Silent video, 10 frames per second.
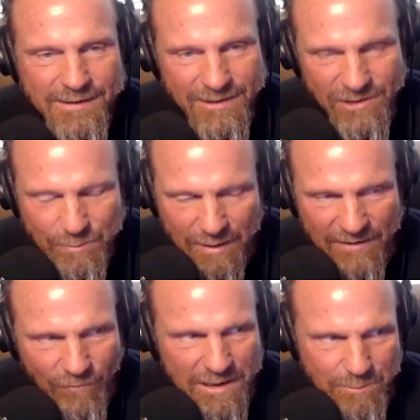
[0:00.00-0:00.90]
Can you
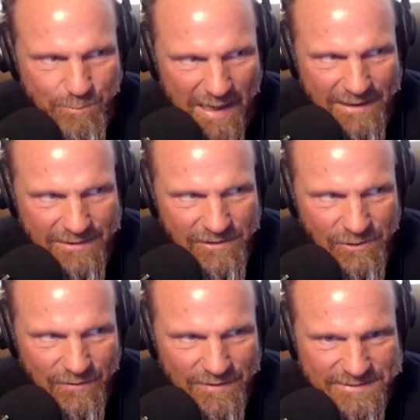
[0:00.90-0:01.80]
believe we're getting paid to
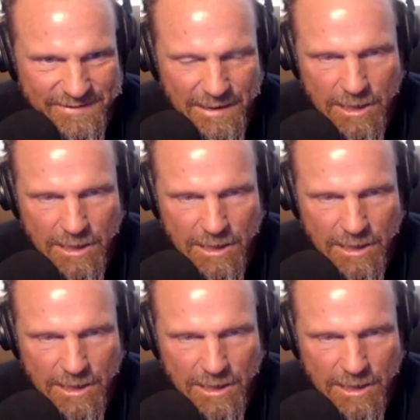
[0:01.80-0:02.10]
do this?